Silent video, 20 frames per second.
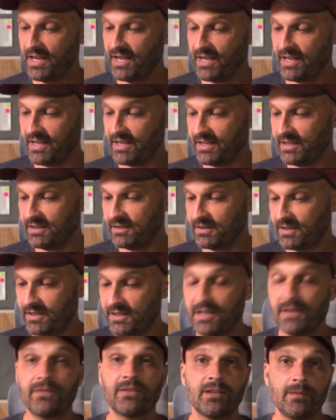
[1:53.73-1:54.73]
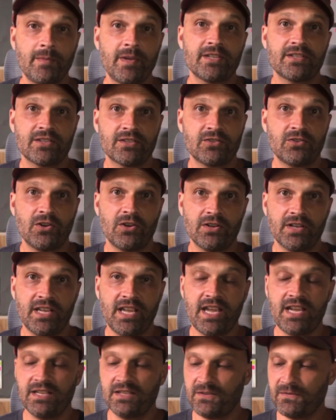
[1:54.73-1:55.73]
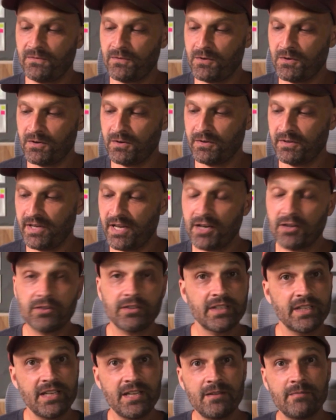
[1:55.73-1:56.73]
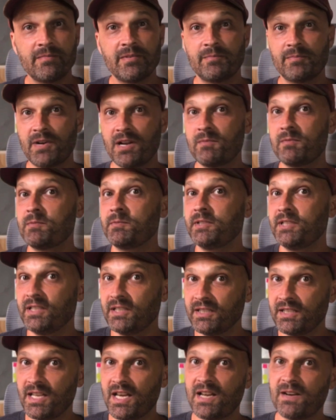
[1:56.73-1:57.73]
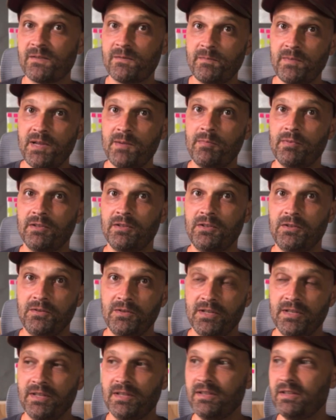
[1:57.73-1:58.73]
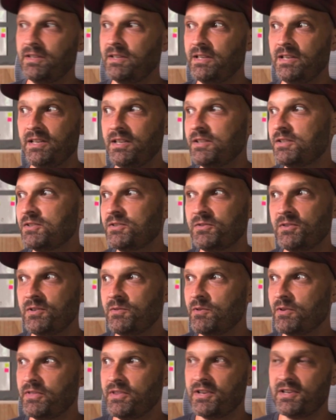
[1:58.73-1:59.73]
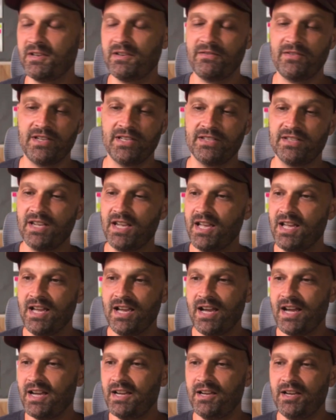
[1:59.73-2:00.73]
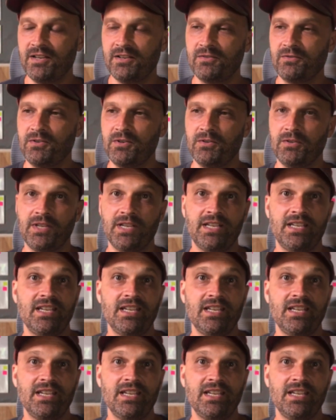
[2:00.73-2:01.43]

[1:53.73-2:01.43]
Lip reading: it definitely makes a strong case for not only him, but probably a lot of people who in history were thought of as, I don't know, like